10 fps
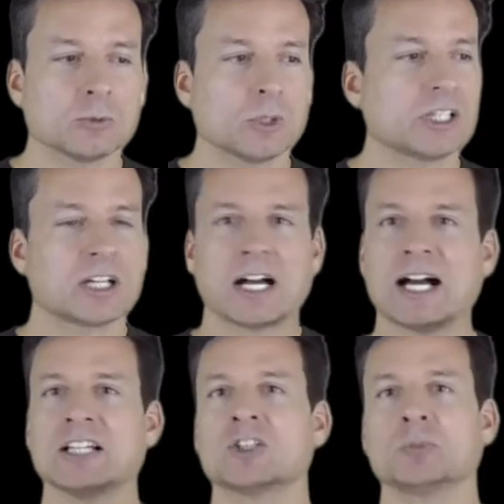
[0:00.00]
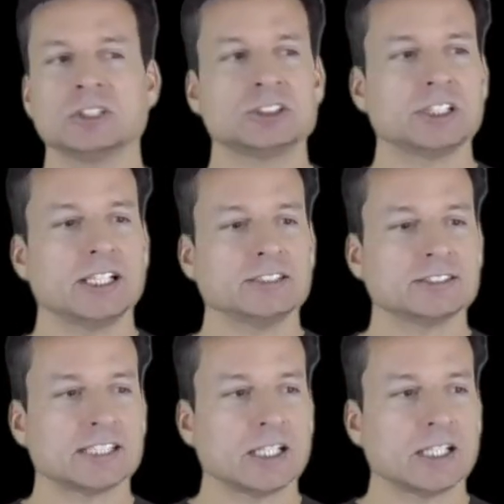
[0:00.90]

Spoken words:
went on a high-speed chase,